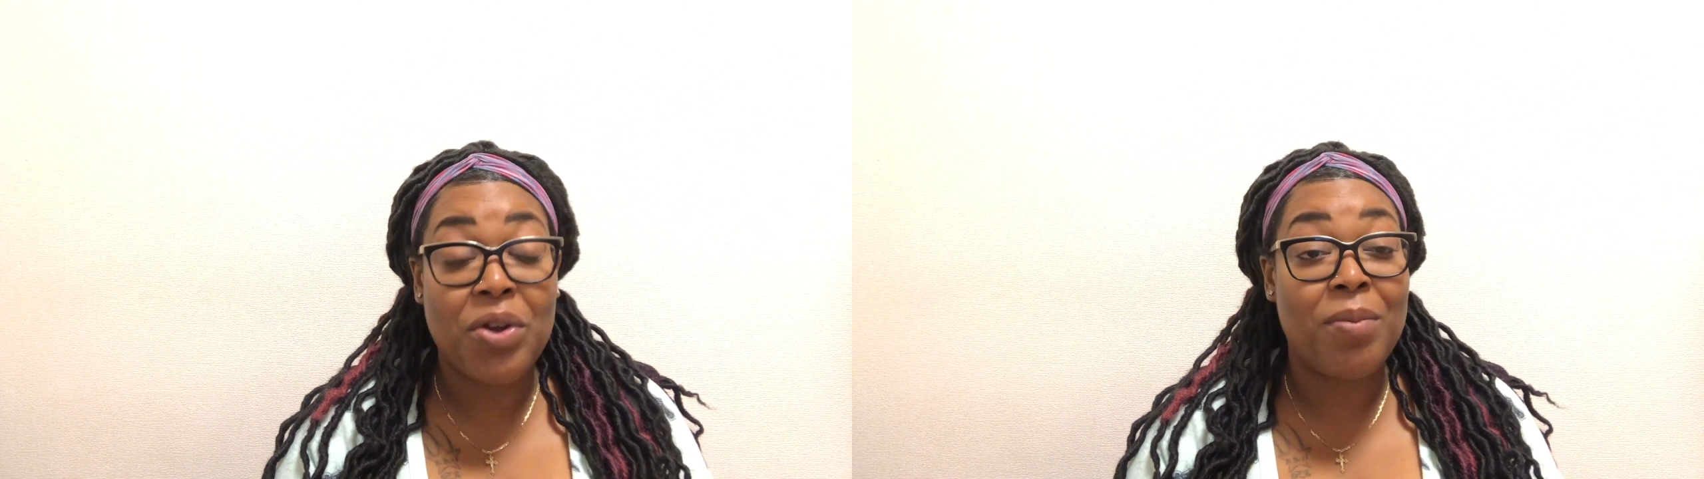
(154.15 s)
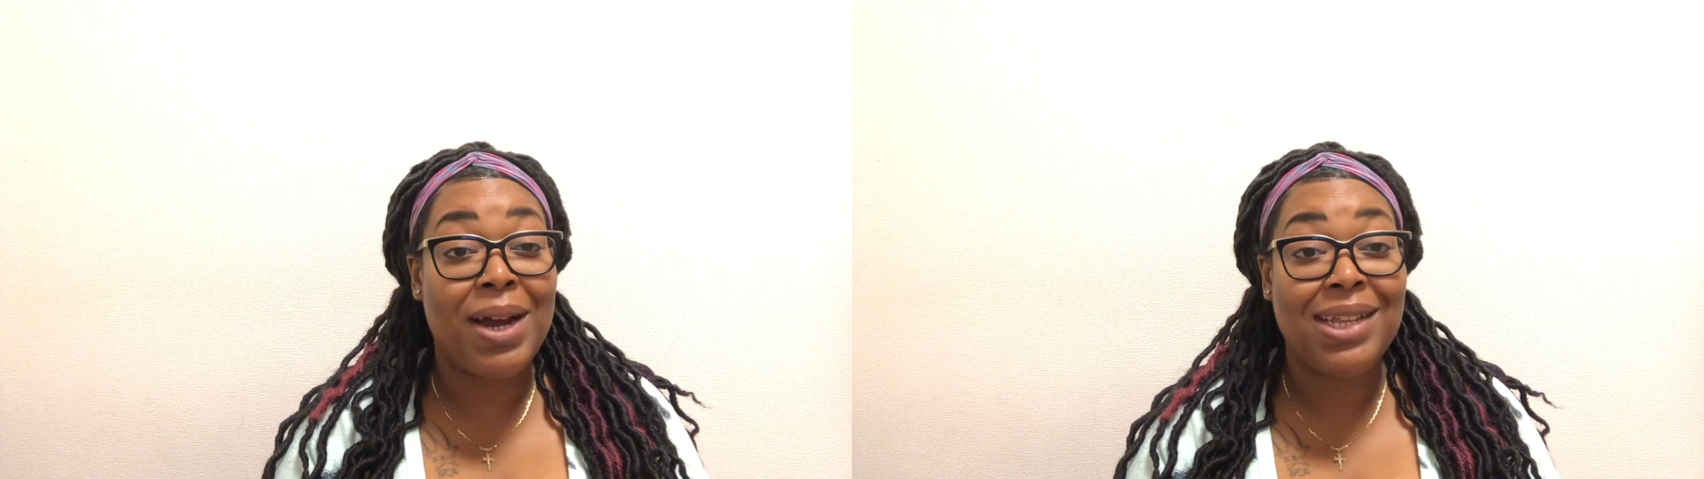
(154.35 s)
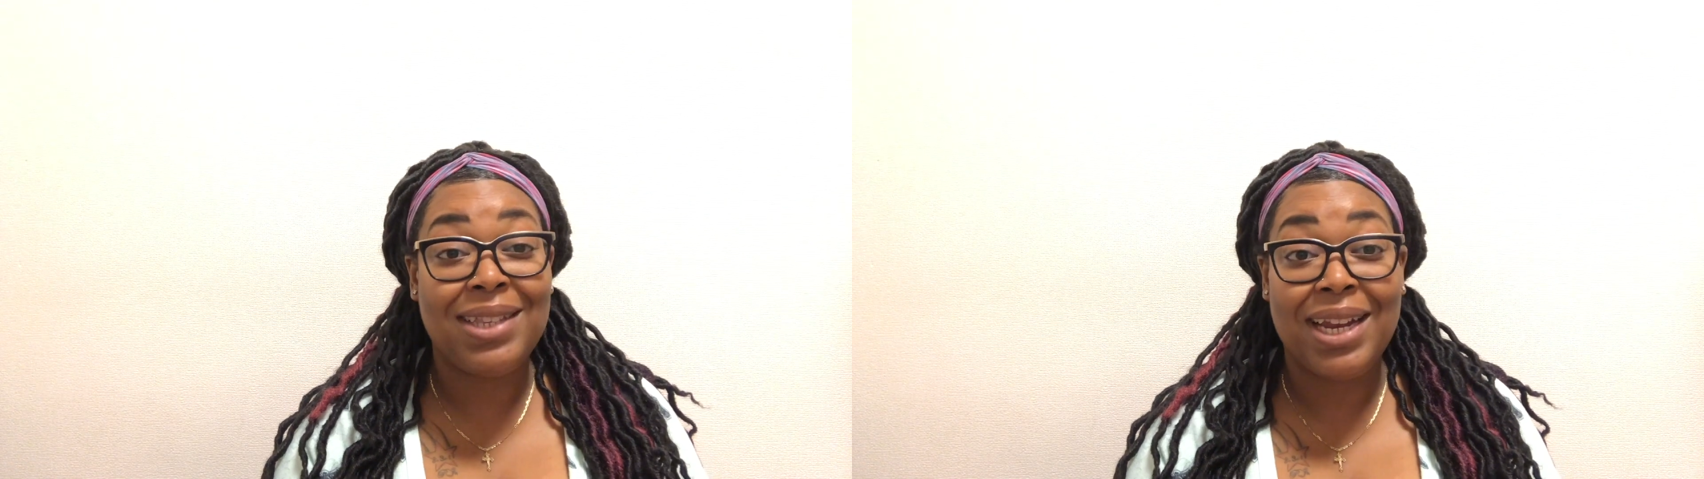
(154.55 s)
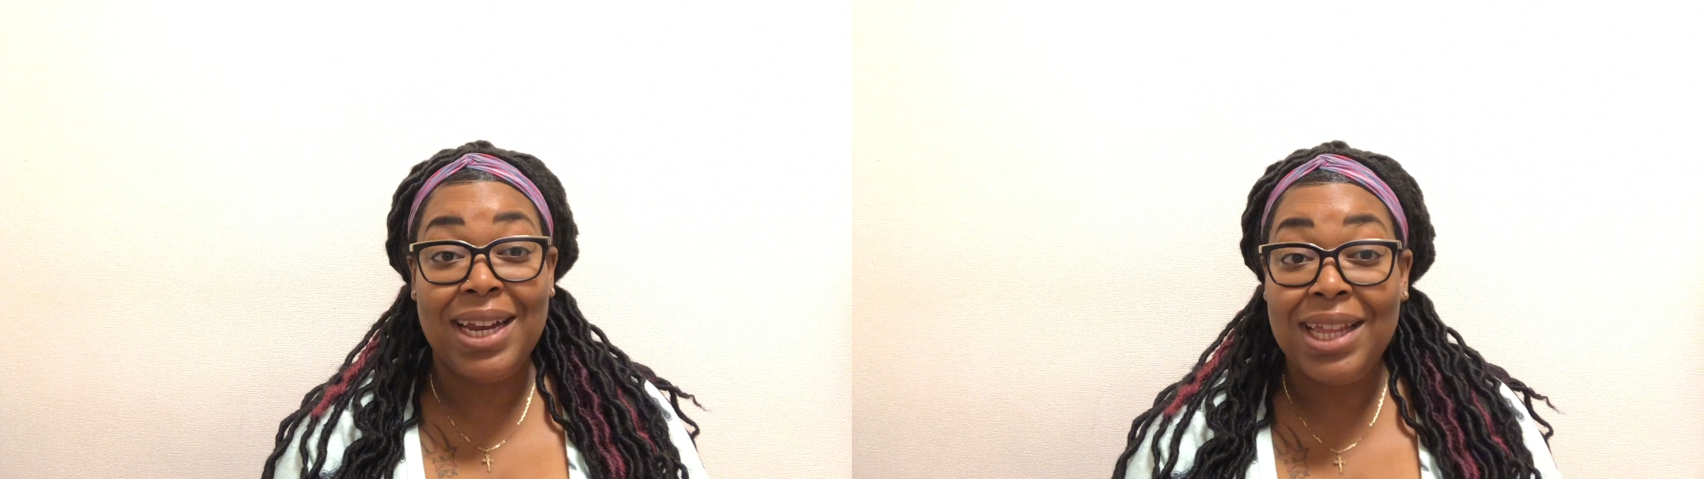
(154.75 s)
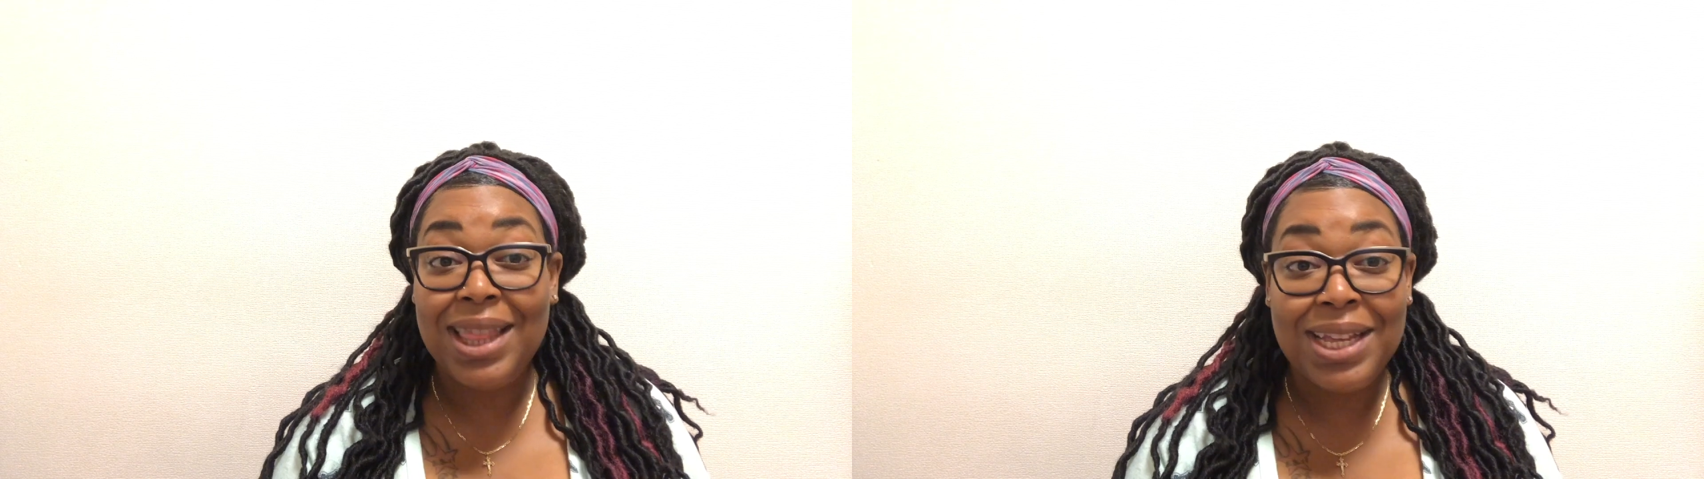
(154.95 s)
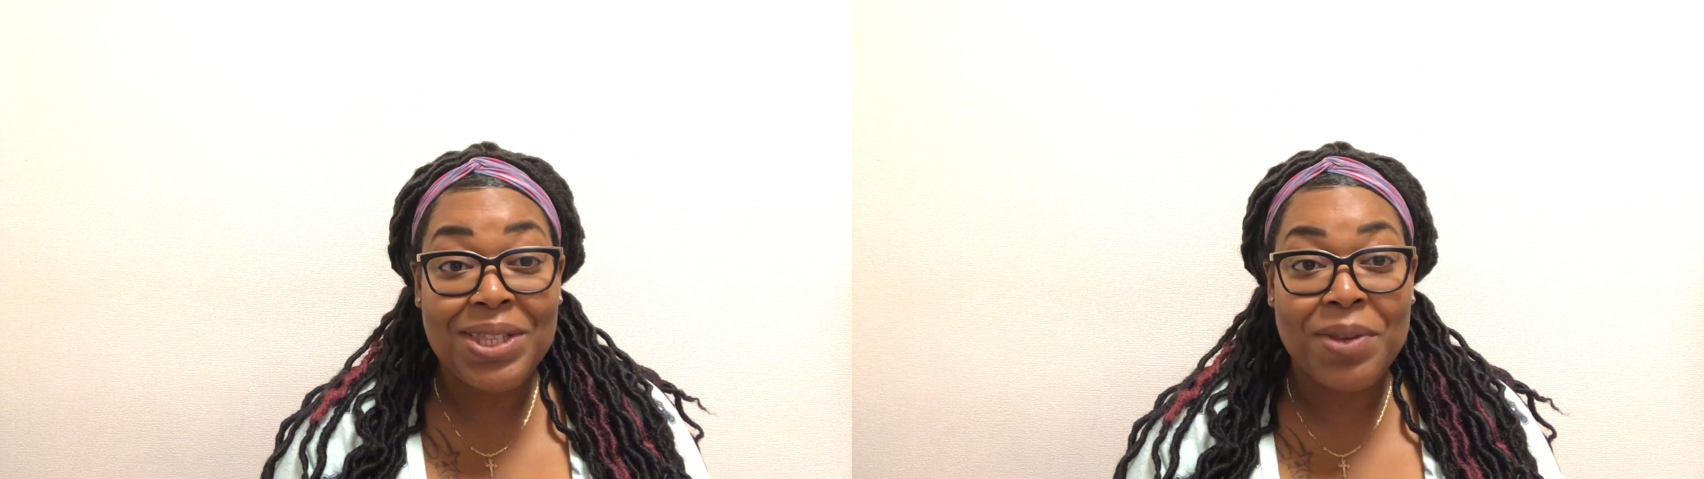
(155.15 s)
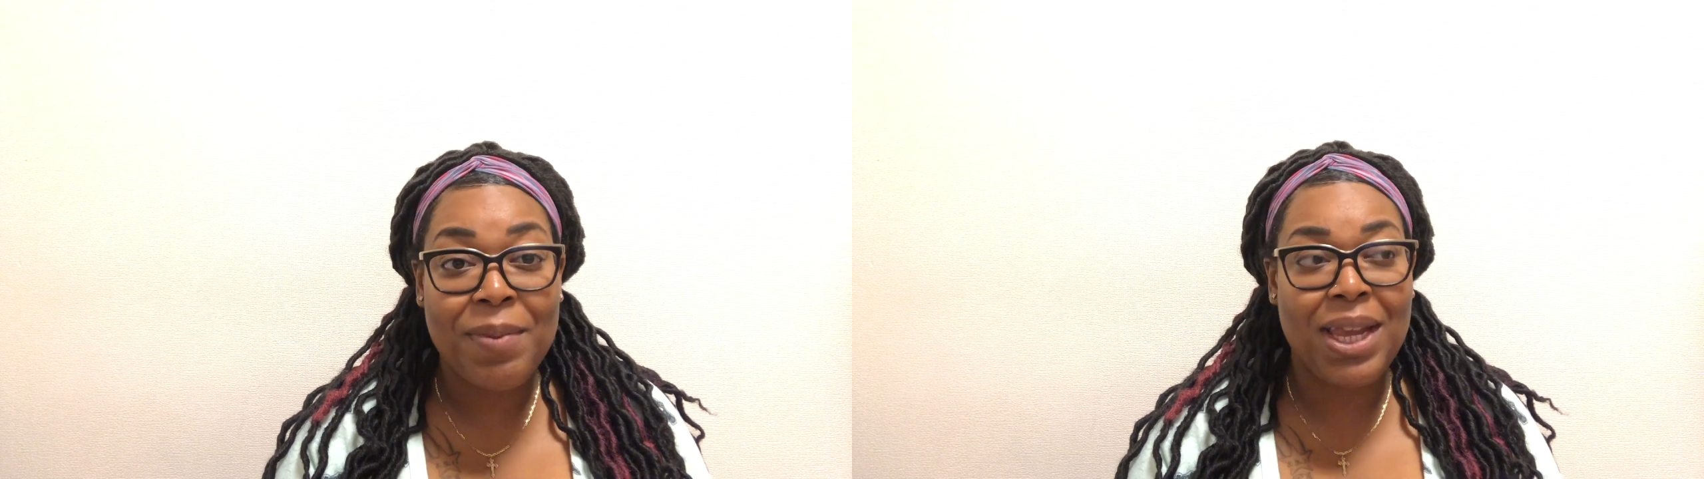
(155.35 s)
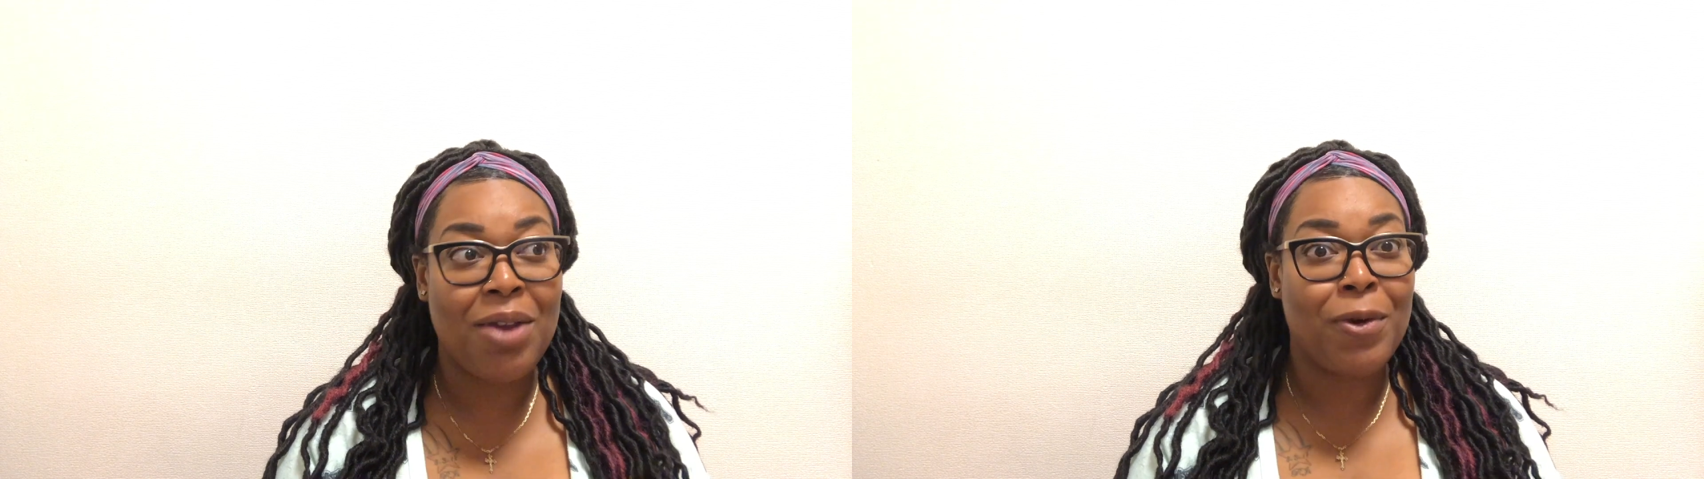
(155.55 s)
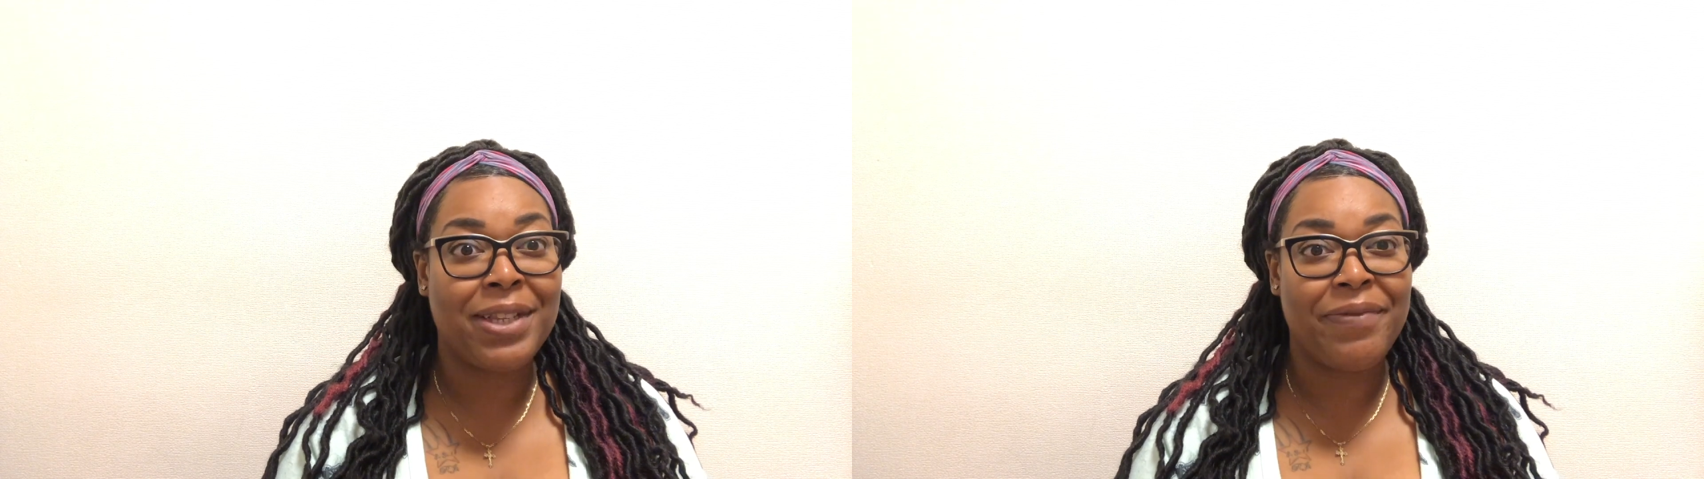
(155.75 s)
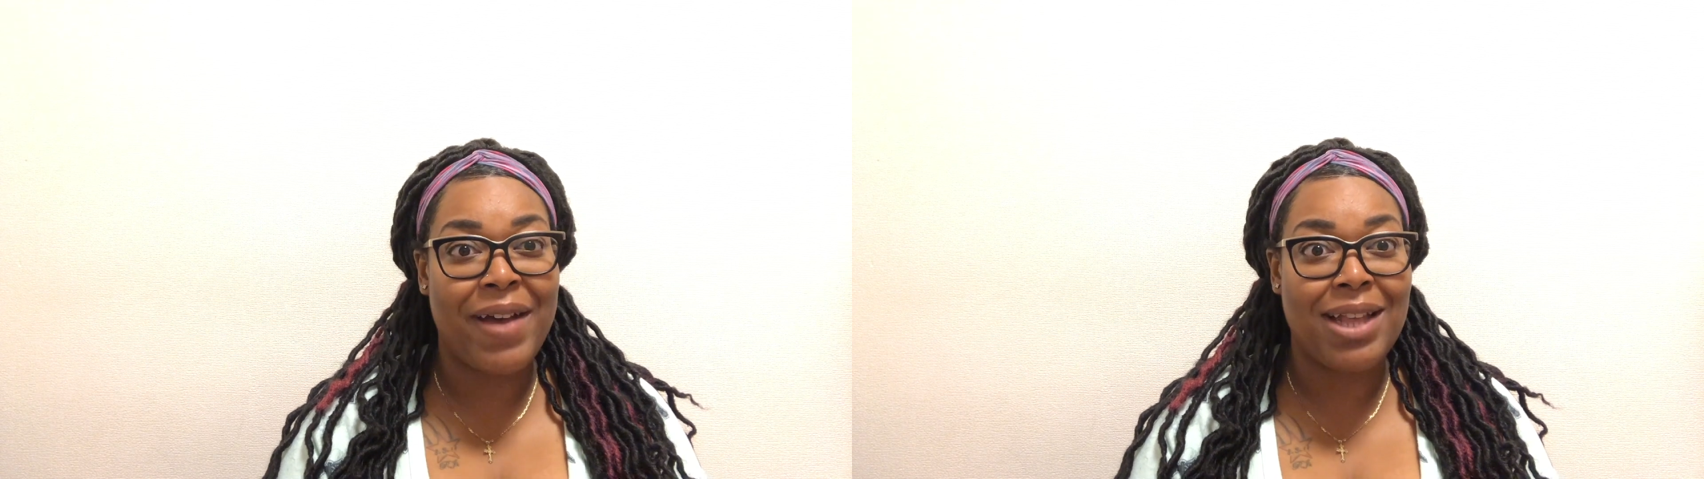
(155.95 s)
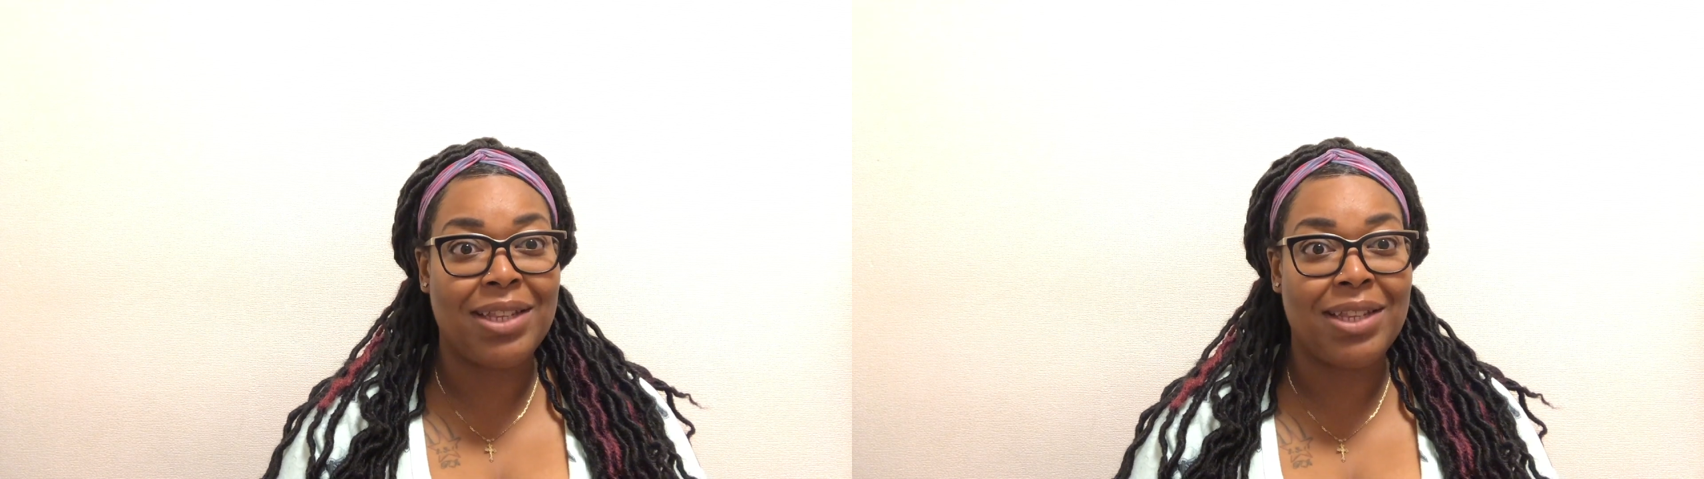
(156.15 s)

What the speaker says: Nobody said anything to me. It was fine.